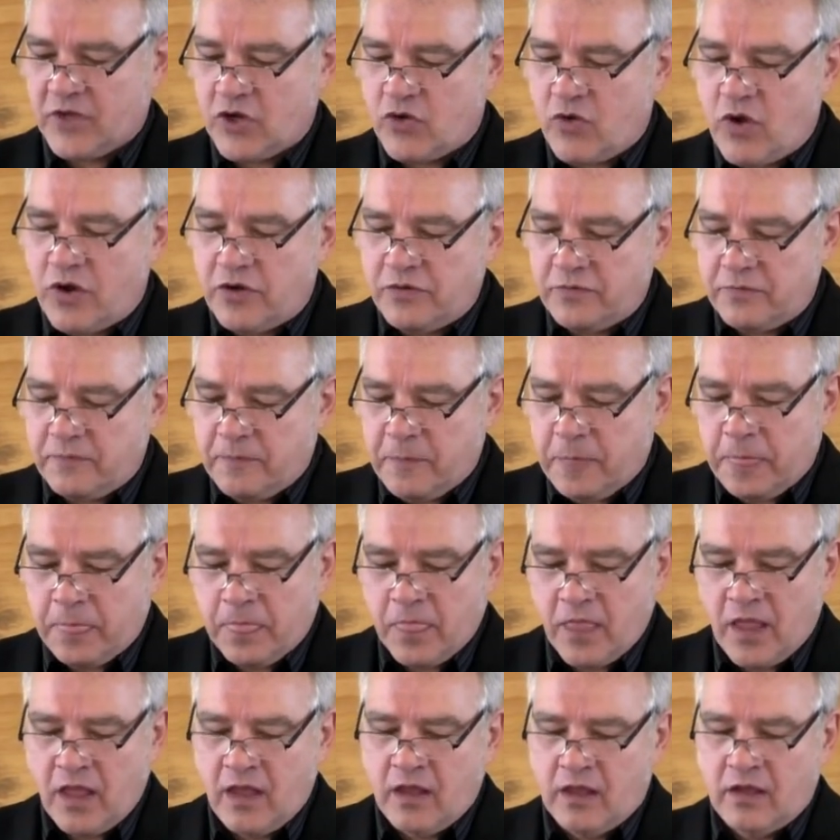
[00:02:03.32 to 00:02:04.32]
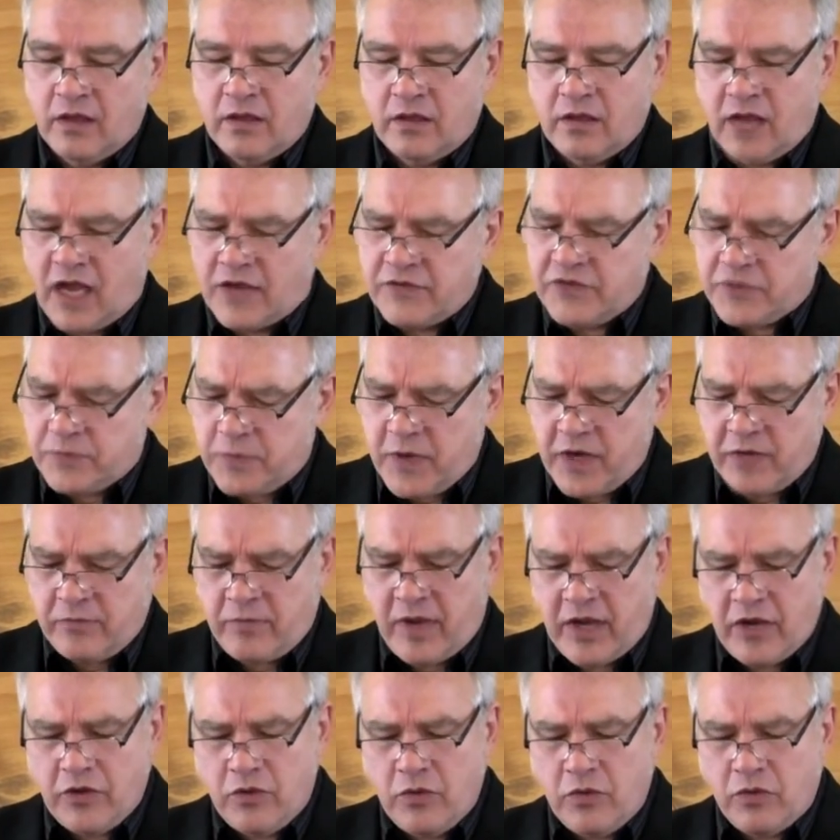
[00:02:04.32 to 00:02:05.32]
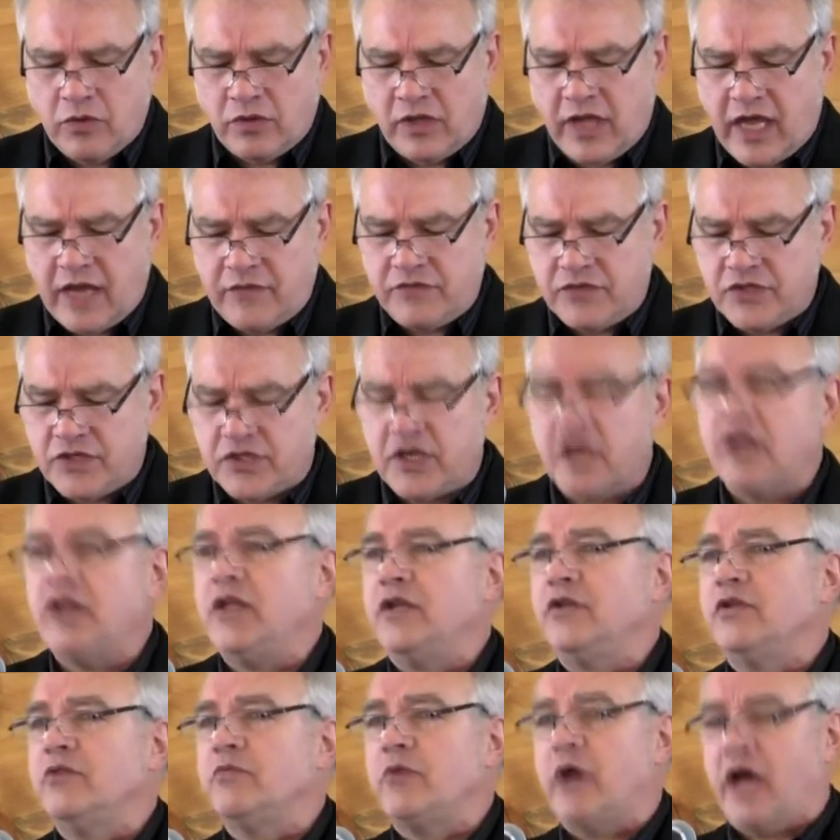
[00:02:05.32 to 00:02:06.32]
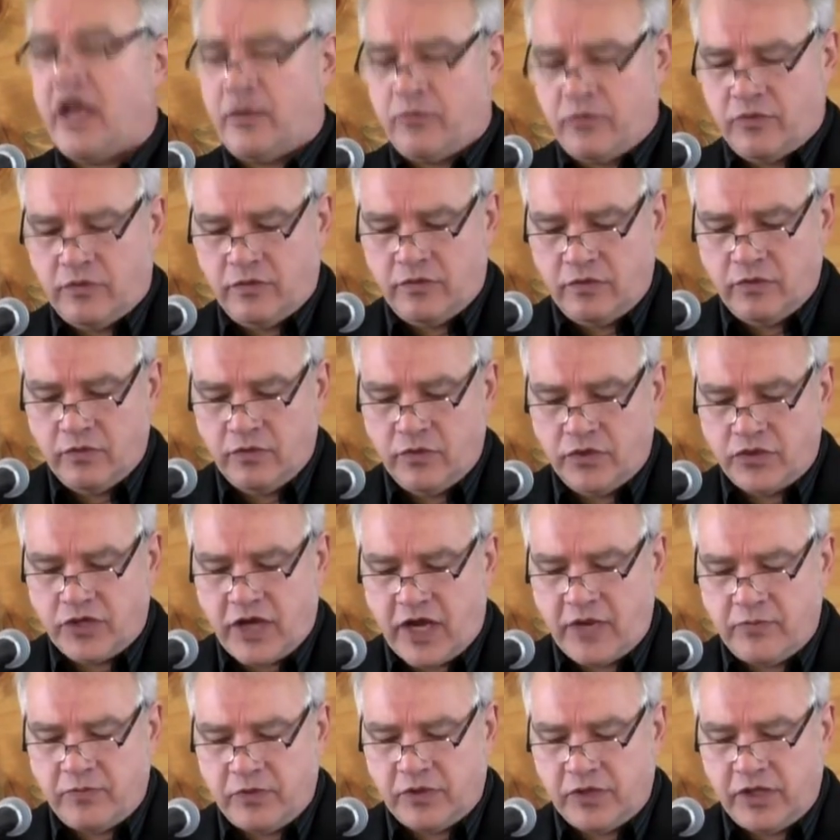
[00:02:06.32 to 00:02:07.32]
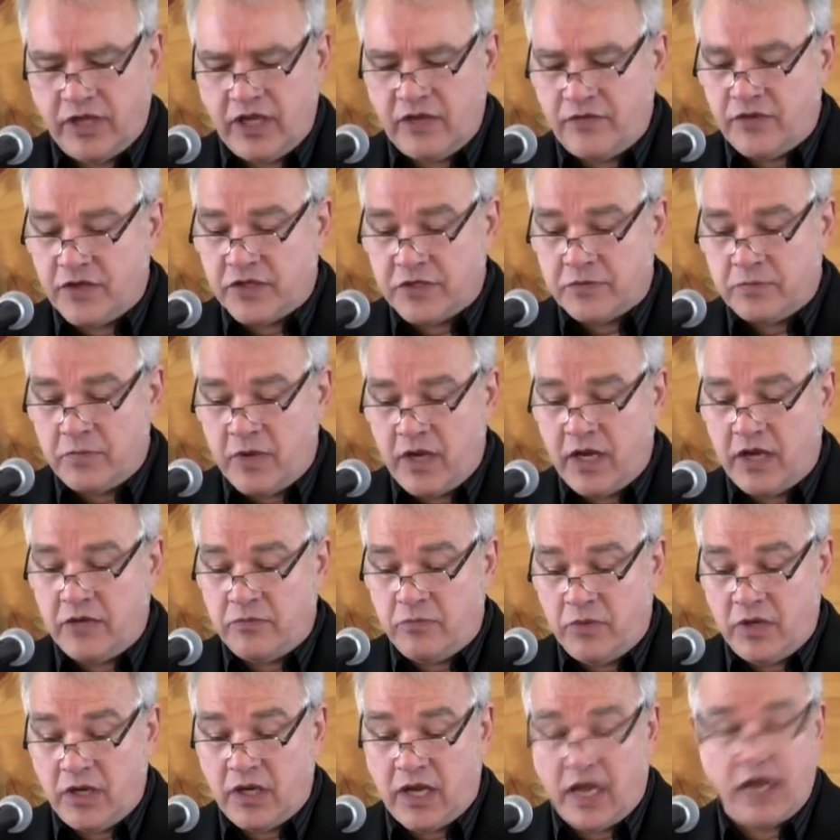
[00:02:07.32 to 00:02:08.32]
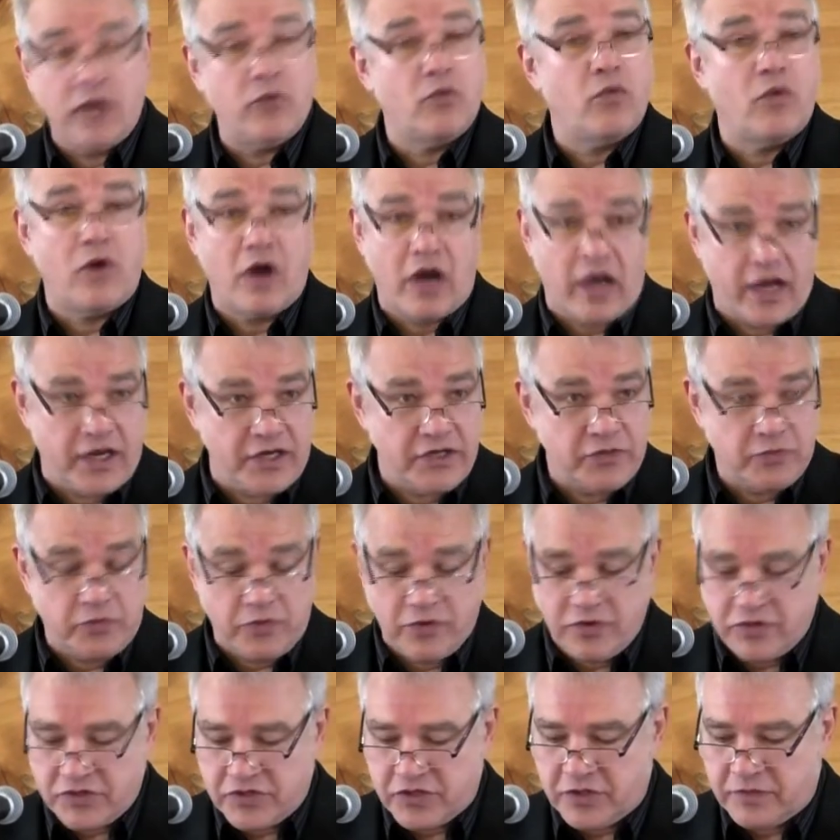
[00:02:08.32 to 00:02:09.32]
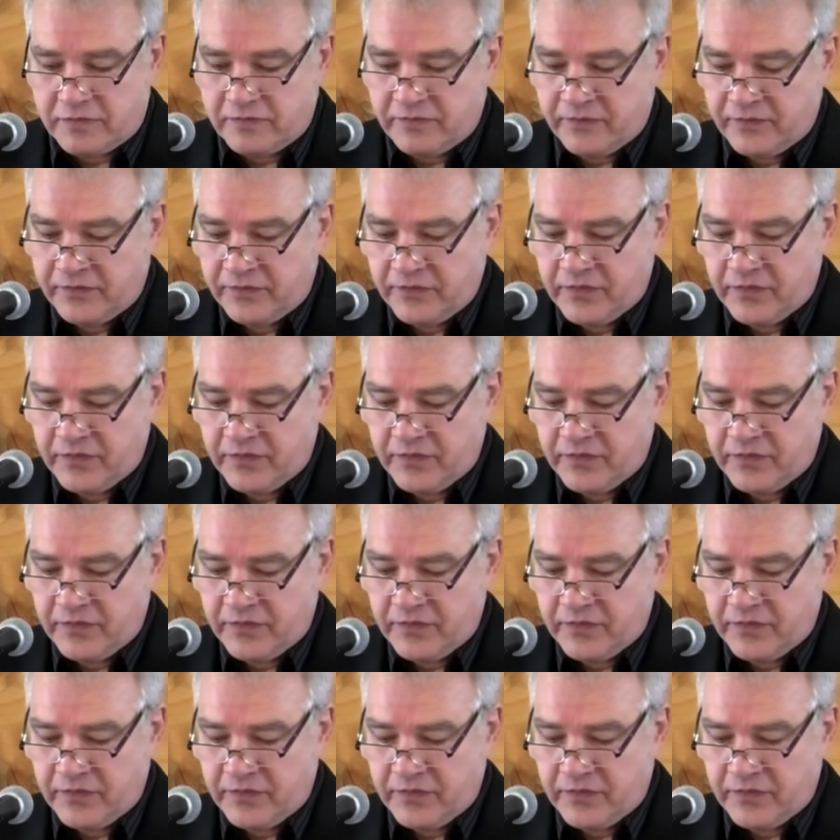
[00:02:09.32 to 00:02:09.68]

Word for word: quote, I've spent my whole life studying the Bible, which I believe has made me a wise person.